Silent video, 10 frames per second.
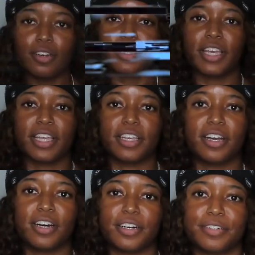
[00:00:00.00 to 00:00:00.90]
Okay,
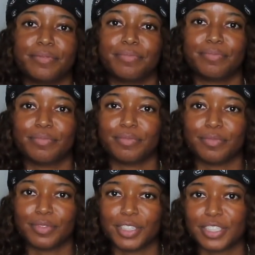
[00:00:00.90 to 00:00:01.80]
y'all,
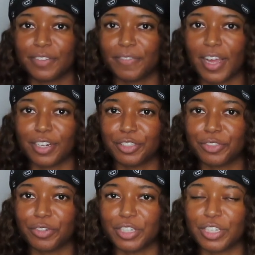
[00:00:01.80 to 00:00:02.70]
this is the final
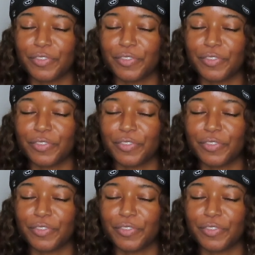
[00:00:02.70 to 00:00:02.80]
story.